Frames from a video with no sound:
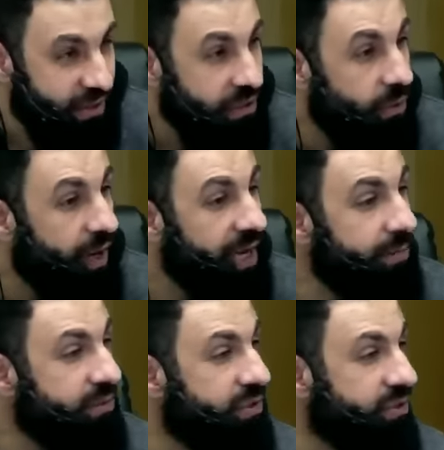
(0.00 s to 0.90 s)
you are
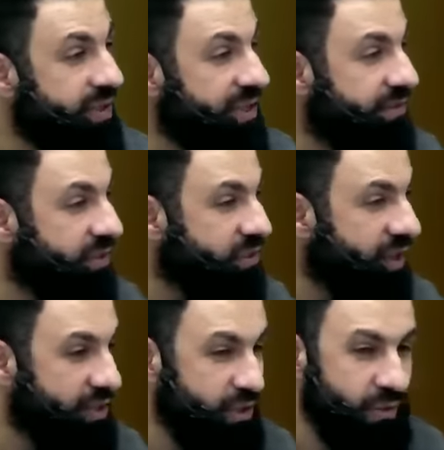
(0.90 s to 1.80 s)
able to do even a
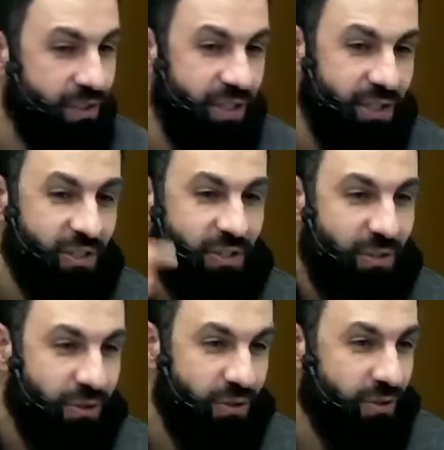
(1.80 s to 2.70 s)
tiny good deed,
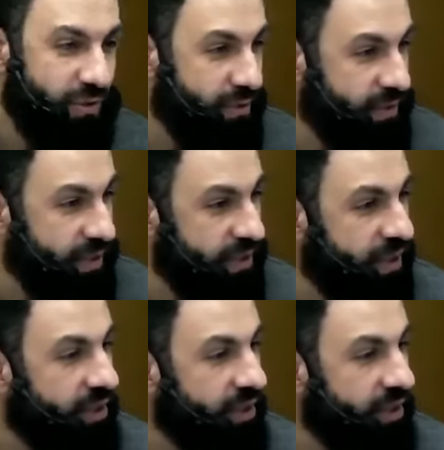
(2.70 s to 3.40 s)
continue to do the good deed.